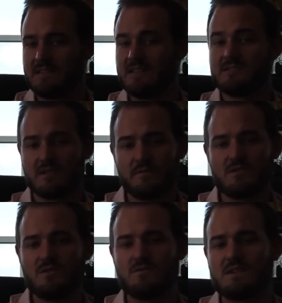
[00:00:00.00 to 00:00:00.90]
and they still have
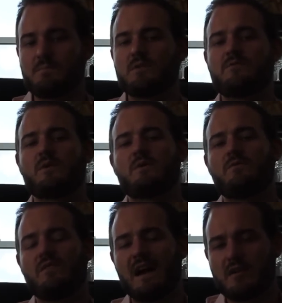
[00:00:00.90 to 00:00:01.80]
two separate
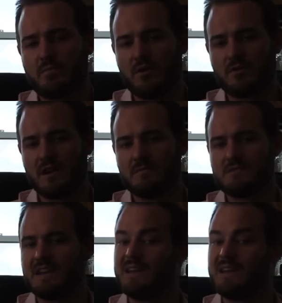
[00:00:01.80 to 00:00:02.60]
frequent flyer programs.